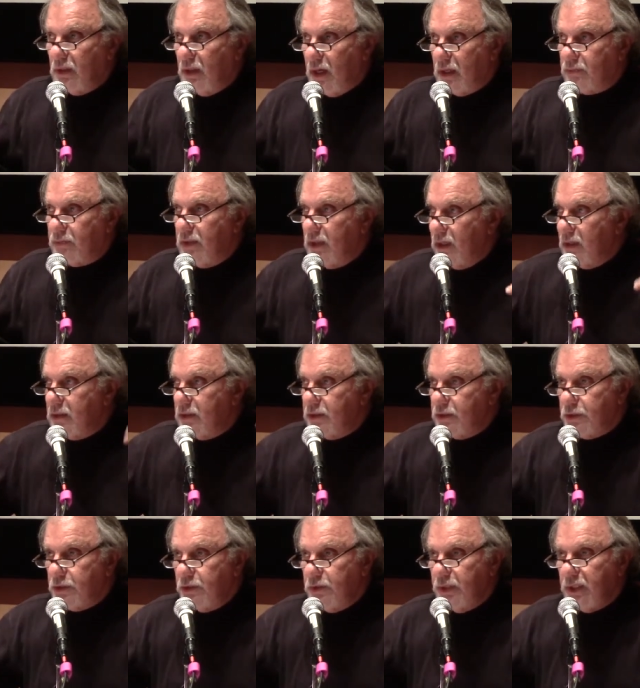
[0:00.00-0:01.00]
a lot of
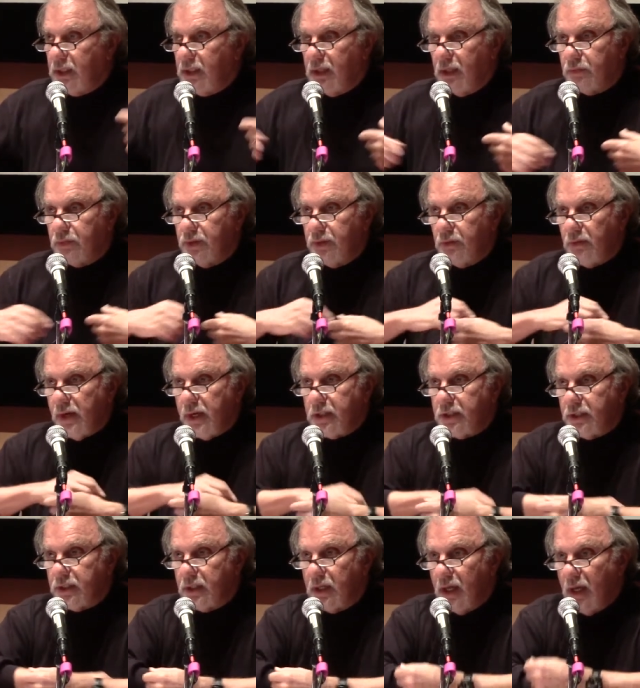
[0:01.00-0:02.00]
guns shooting in every
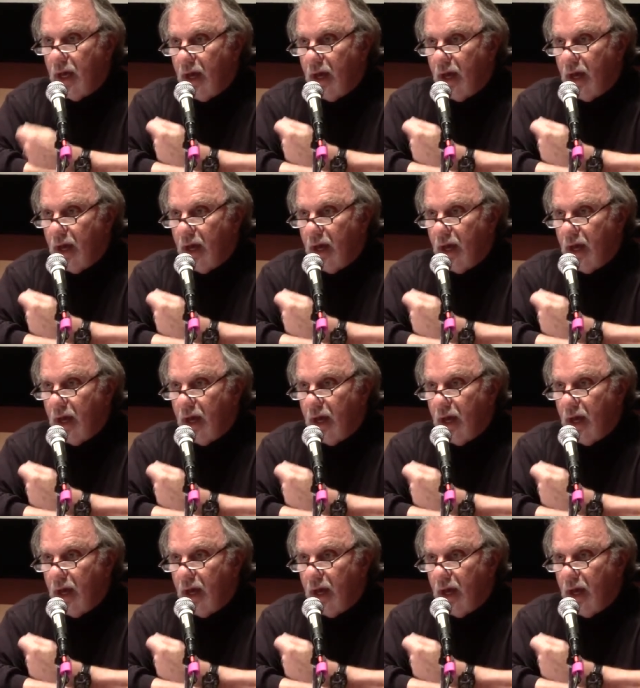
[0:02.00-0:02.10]
direction.